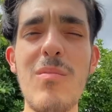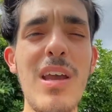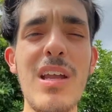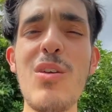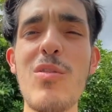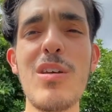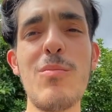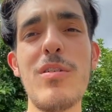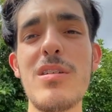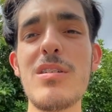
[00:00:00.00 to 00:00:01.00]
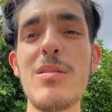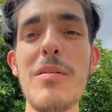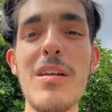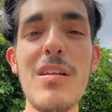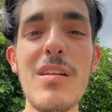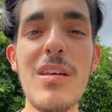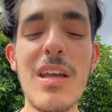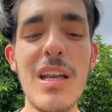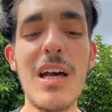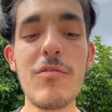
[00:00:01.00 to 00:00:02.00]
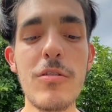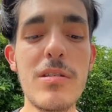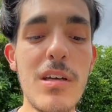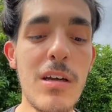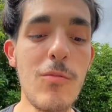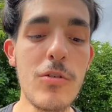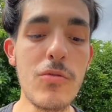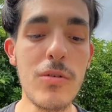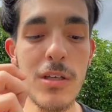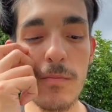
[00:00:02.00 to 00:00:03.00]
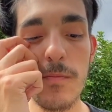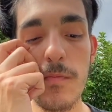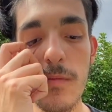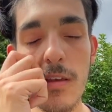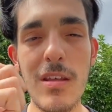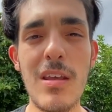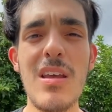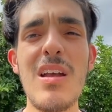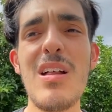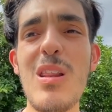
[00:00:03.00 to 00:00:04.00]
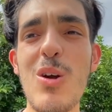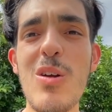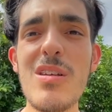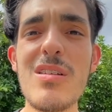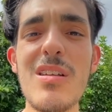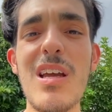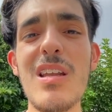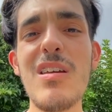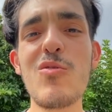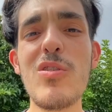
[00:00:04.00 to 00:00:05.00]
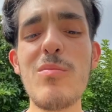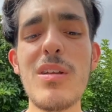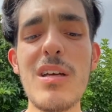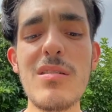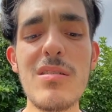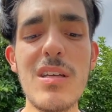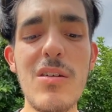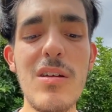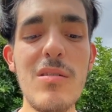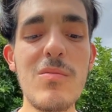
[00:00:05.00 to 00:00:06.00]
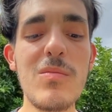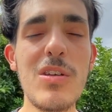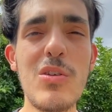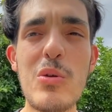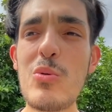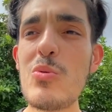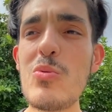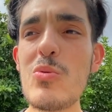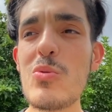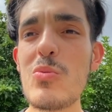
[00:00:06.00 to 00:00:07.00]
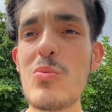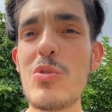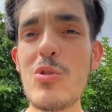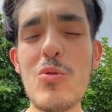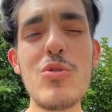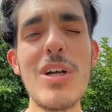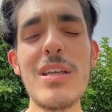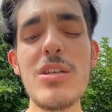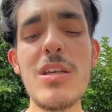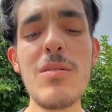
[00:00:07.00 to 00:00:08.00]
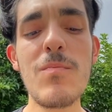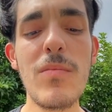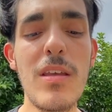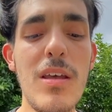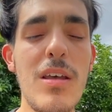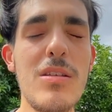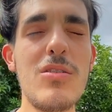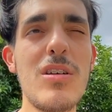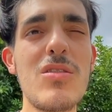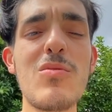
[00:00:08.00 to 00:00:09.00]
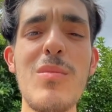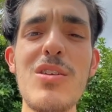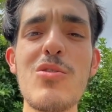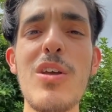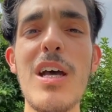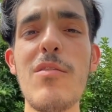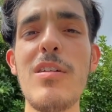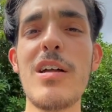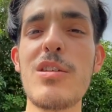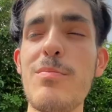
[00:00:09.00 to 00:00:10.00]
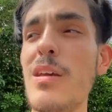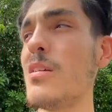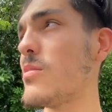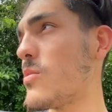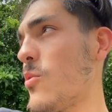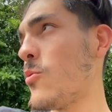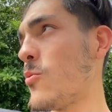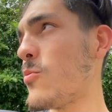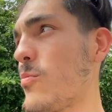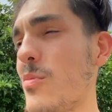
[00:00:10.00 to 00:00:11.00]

Anyone can participate in it and have a good time while doing it. There isn't any equipment necessary to use to do Tai Chi. Just make sure you have a lot of space. So